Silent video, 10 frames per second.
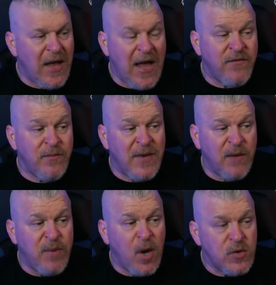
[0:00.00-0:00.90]
Haven't made a
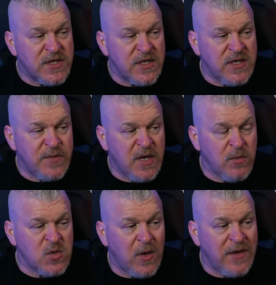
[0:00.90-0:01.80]
post since September
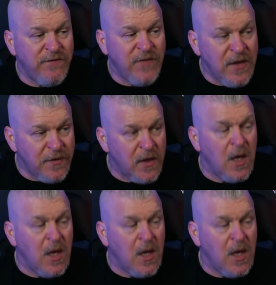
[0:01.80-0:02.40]
25th.